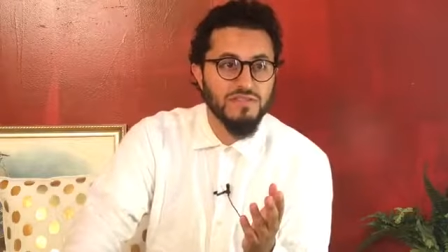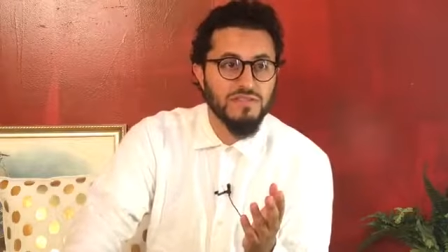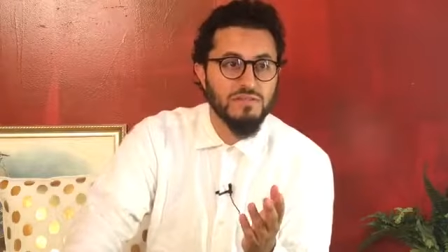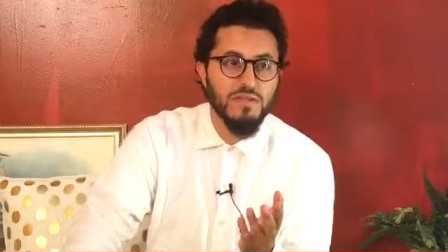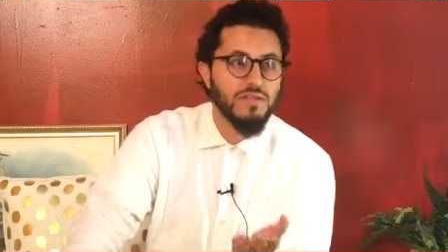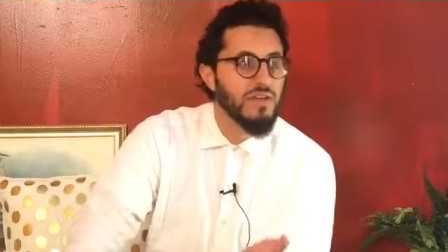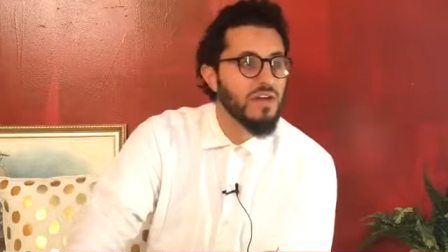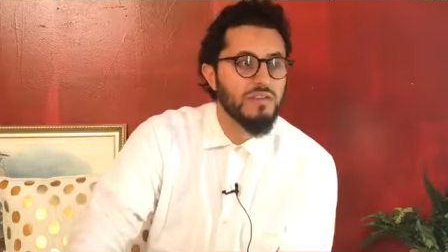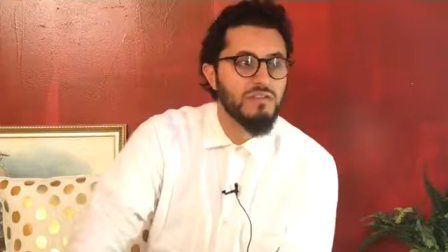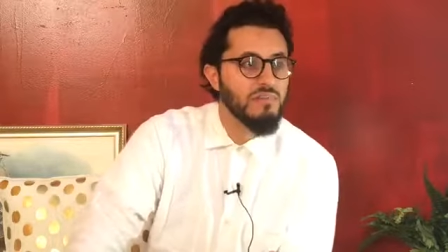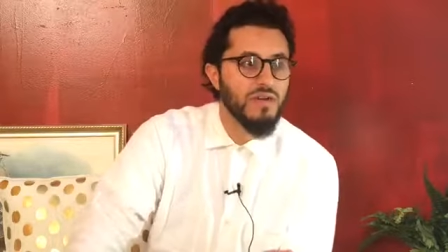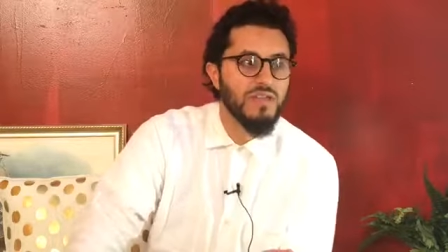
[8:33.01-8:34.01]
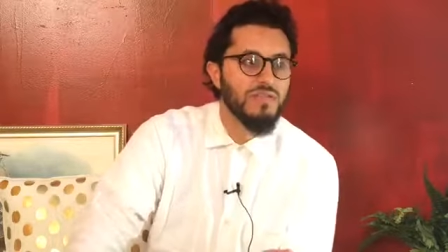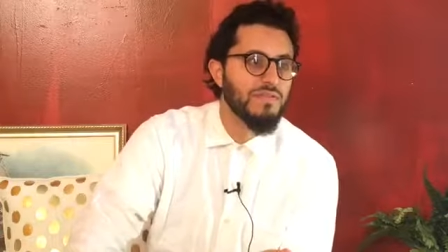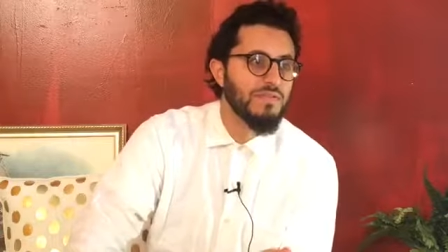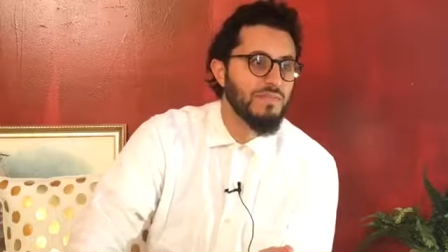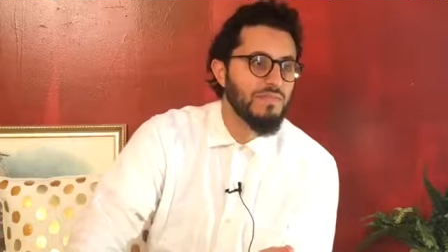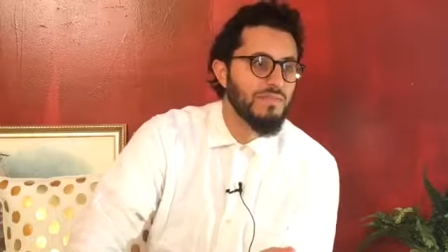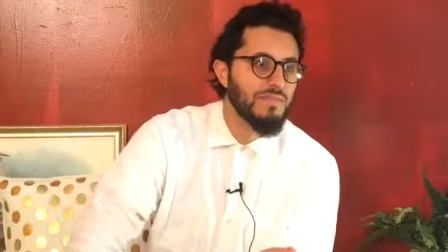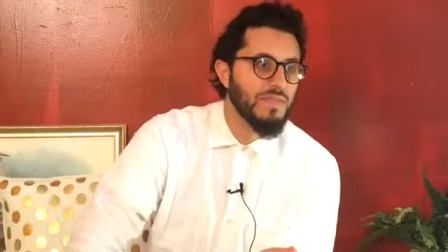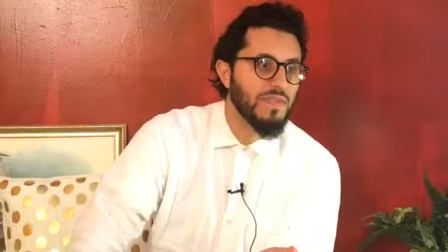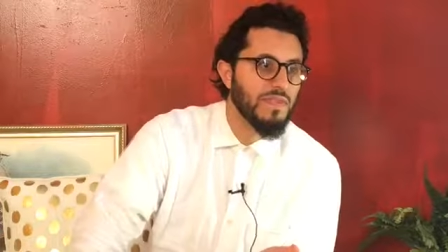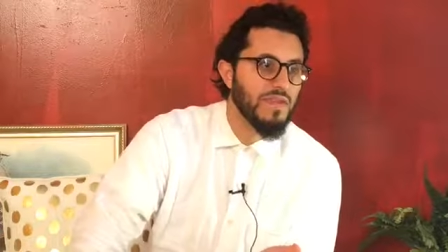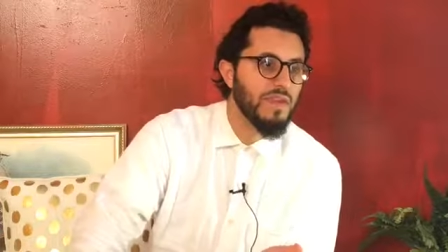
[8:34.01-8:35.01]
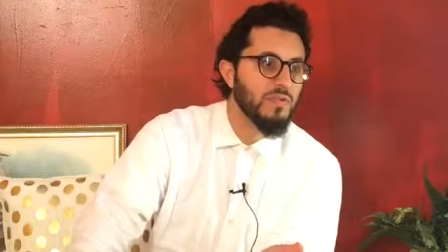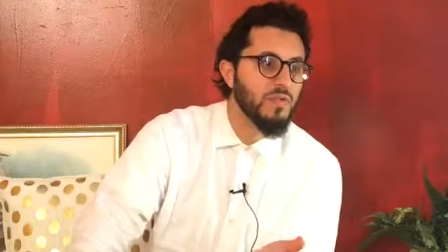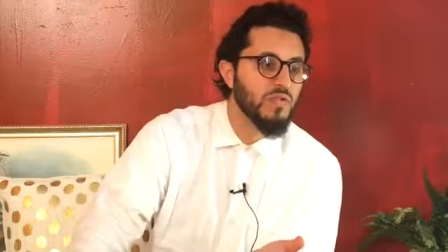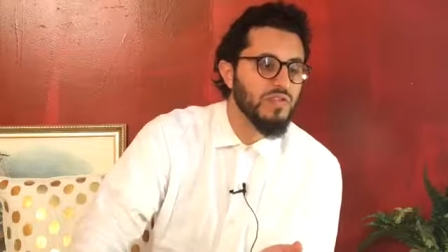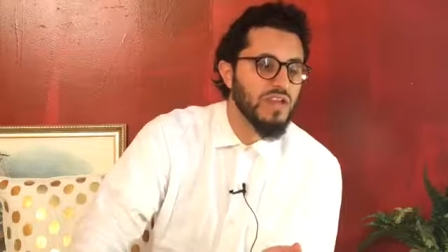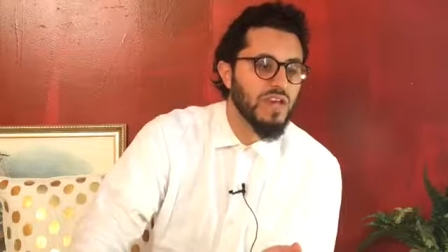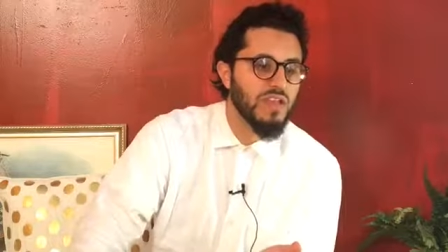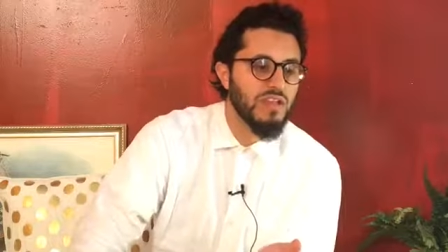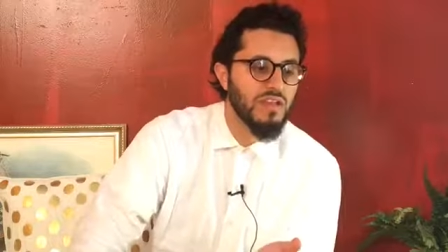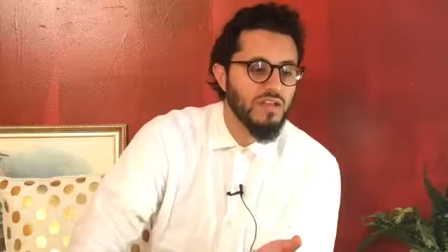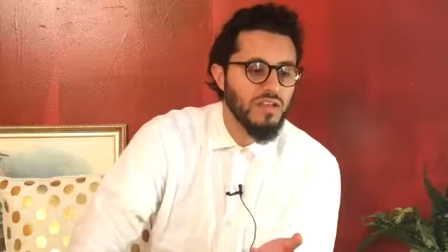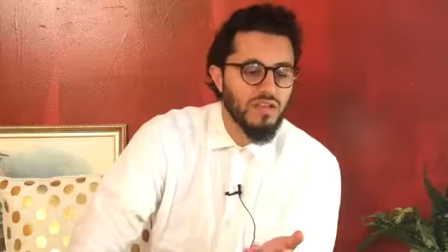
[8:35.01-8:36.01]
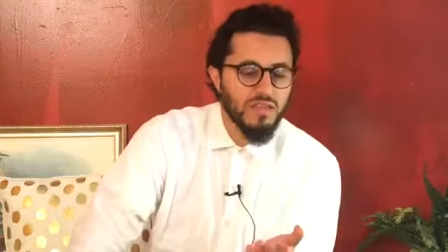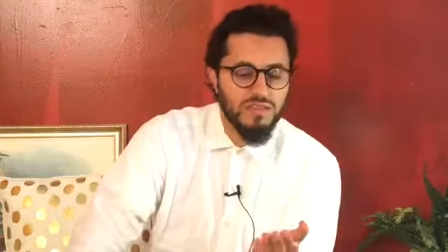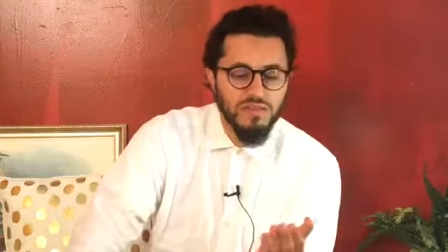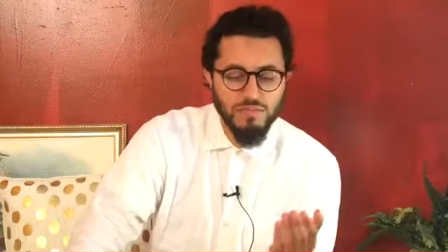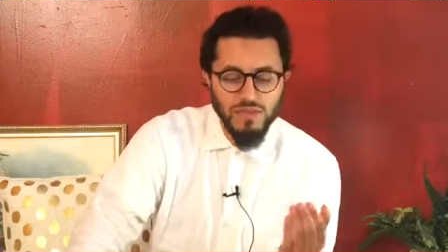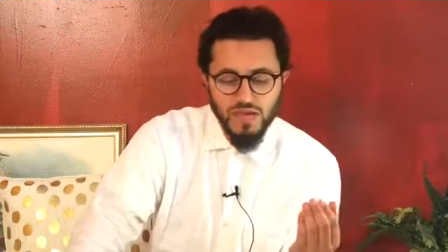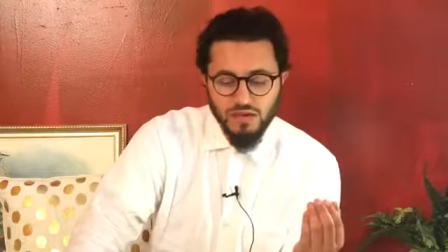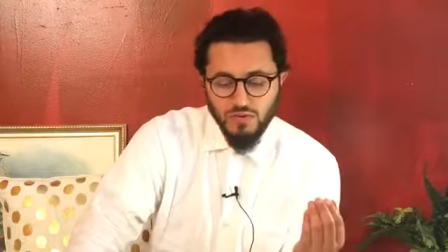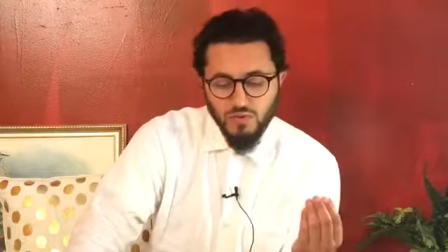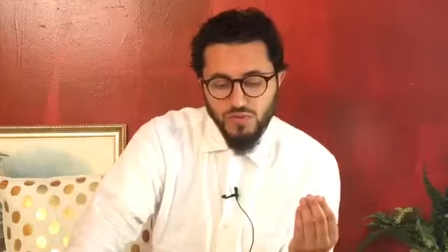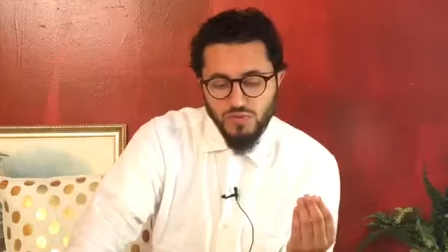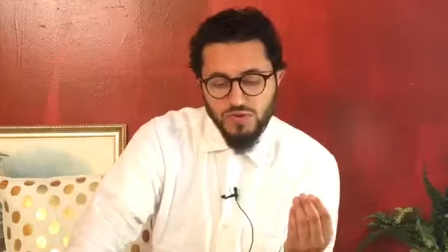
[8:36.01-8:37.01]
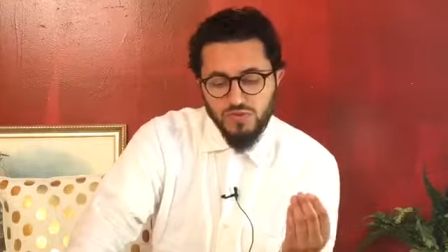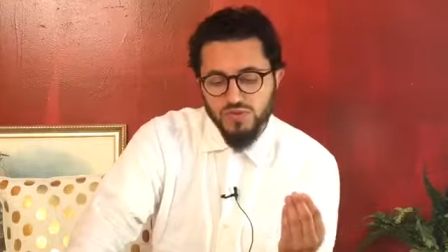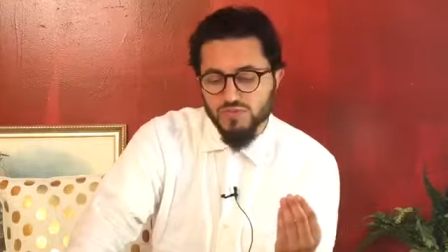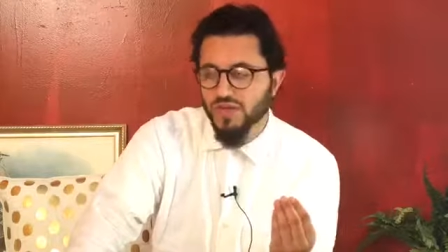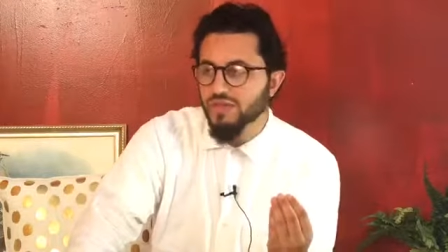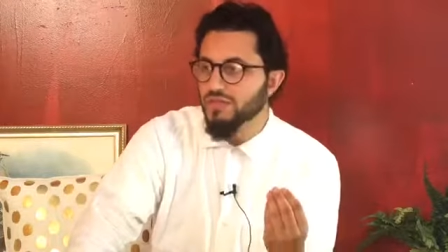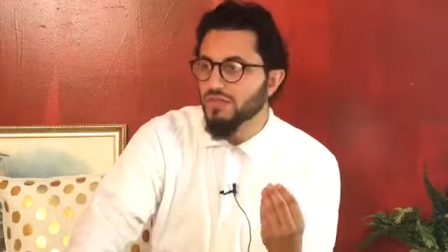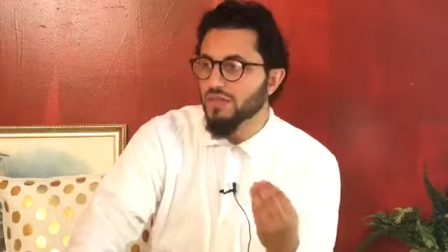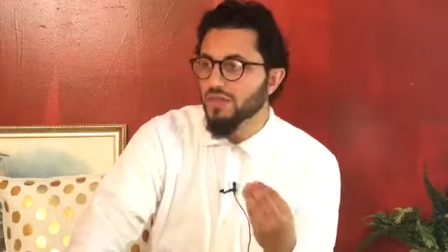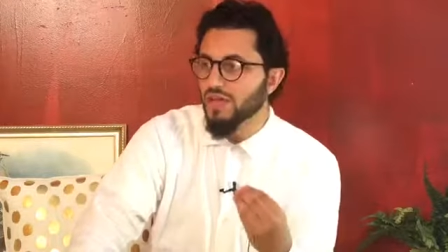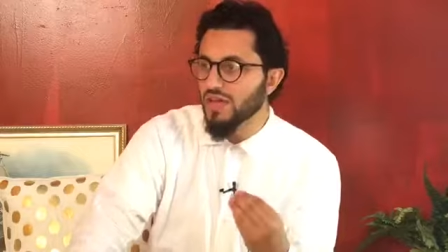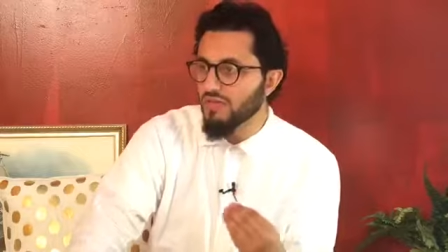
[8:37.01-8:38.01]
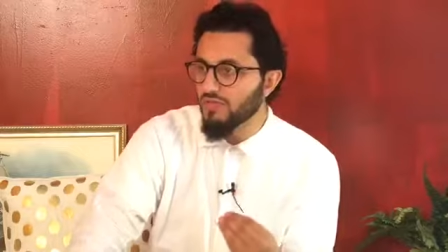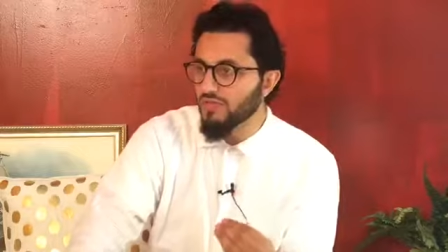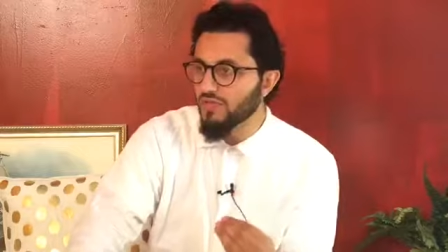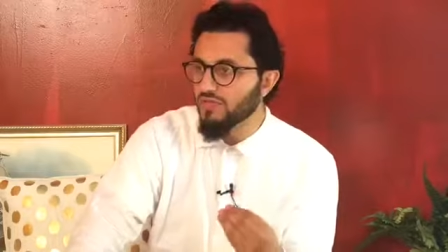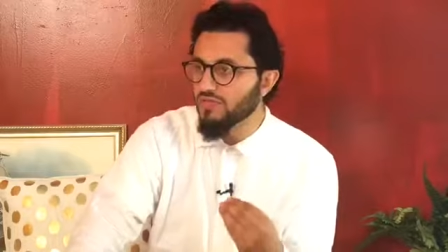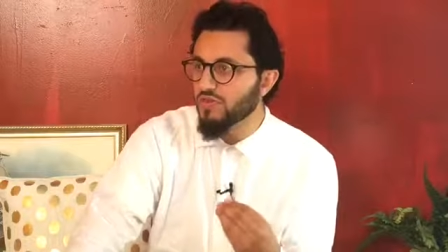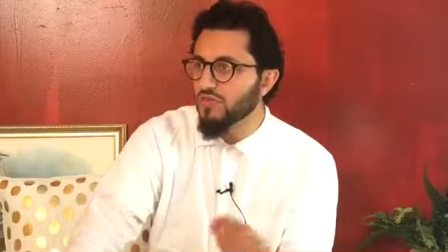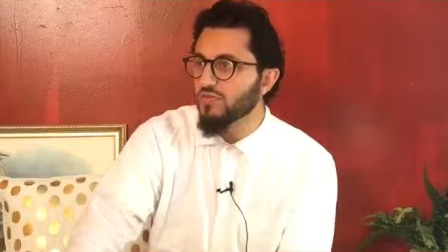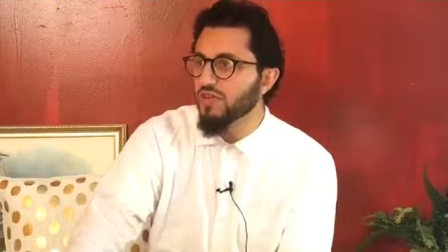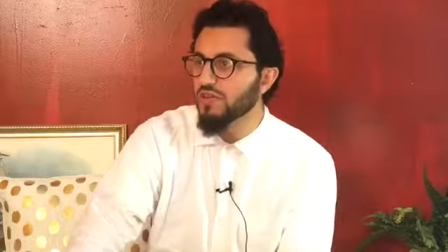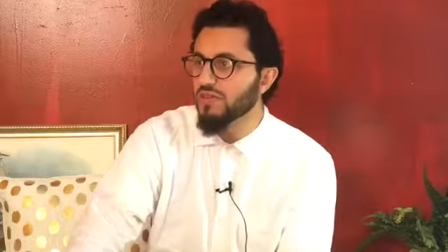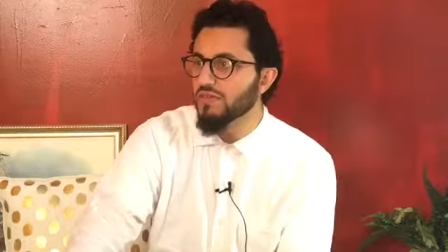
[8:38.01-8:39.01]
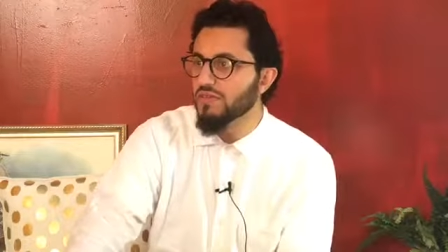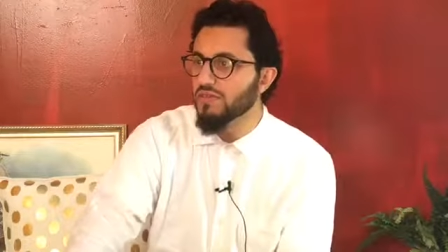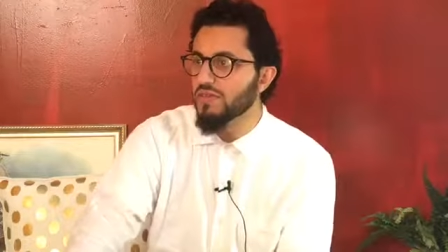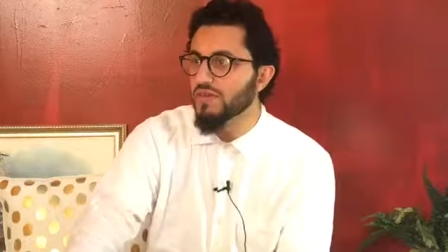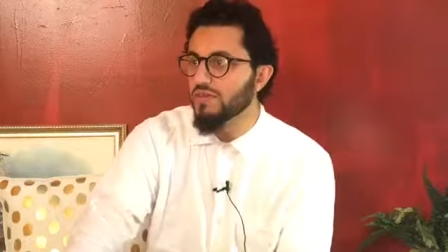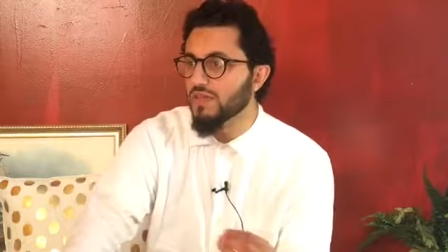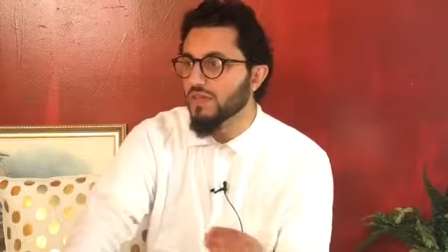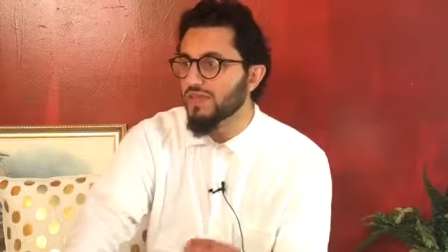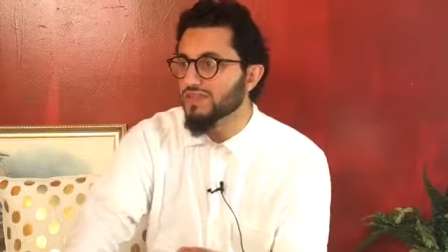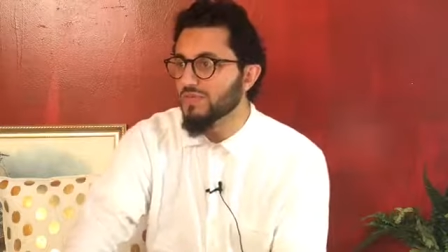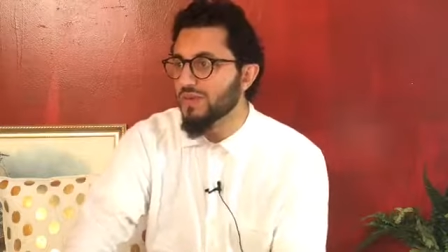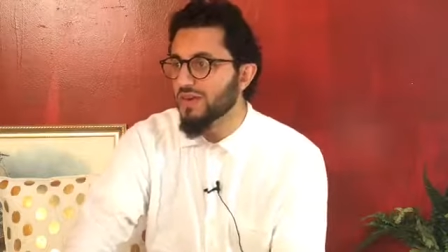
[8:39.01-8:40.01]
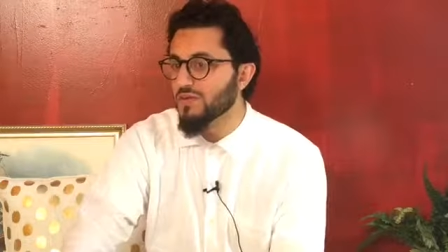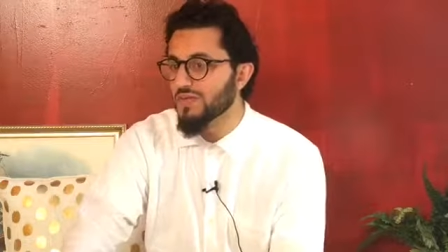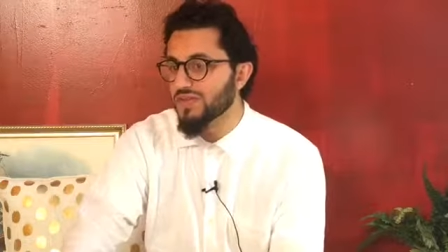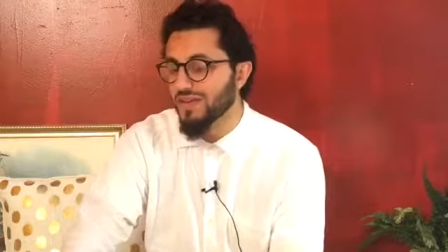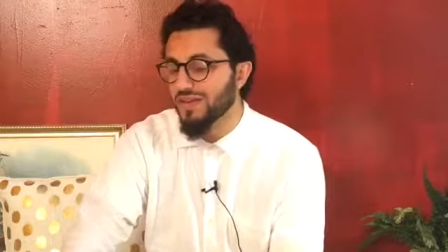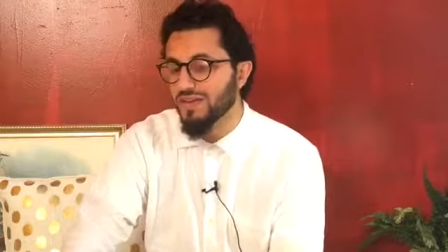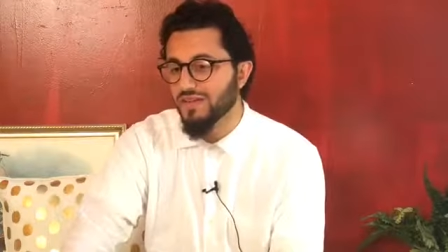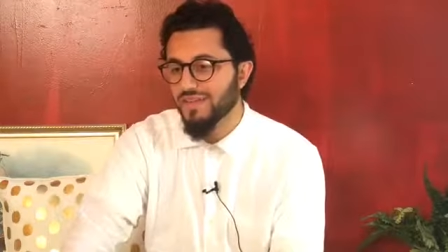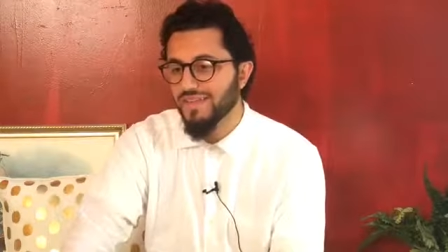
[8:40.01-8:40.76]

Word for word: they die on their beds. And who is that? the man or woman who spent their life serving the deen of Allah subhanahu wa ta'ala.